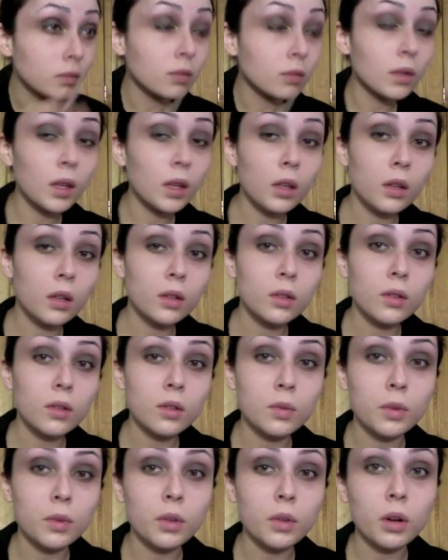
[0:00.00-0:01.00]
You can do
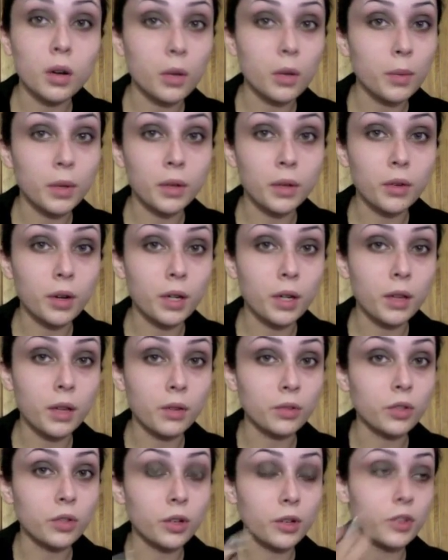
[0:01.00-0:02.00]
this with Carbon or any other
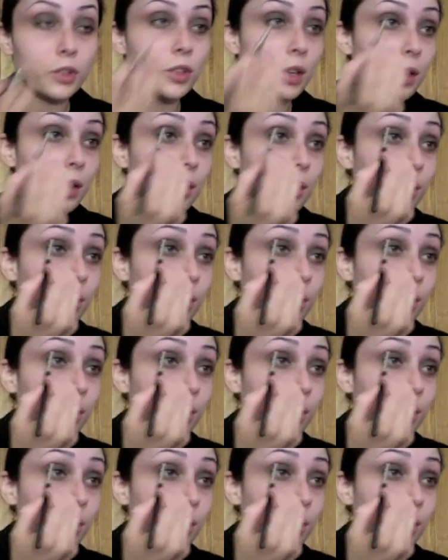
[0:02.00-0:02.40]
dark shade.